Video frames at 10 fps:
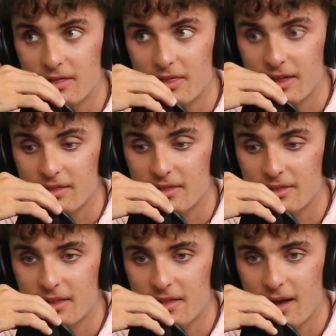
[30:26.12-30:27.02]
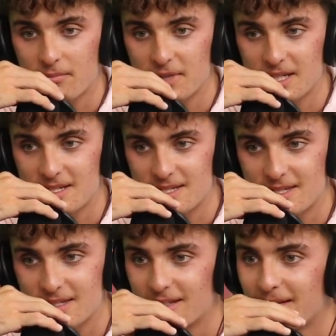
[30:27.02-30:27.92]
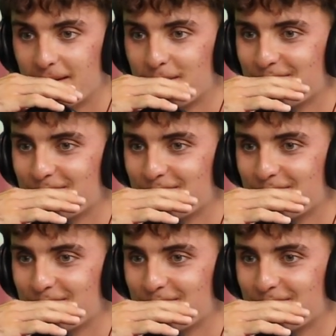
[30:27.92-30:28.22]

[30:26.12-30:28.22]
then that means that